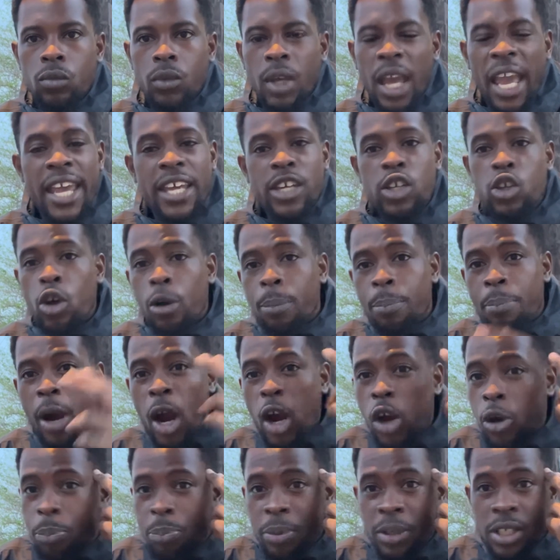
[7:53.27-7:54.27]
And your
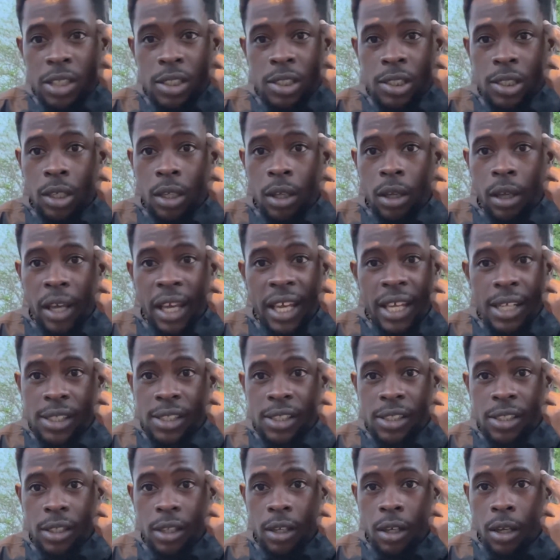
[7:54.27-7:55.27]
purpose
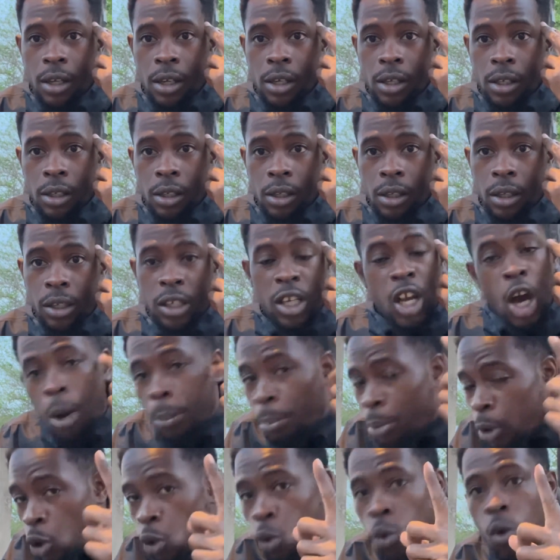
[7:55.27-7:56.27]
is
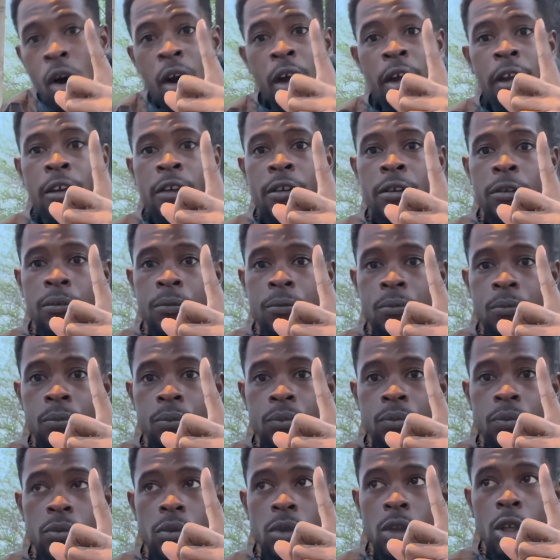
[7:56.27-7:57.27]
number one.
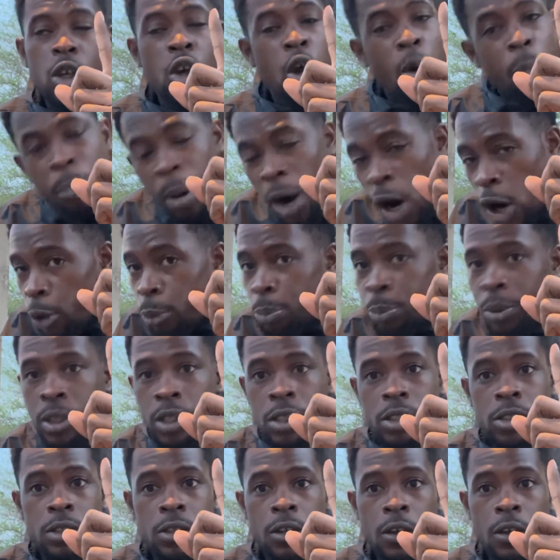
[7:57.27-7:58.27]
Your purpose.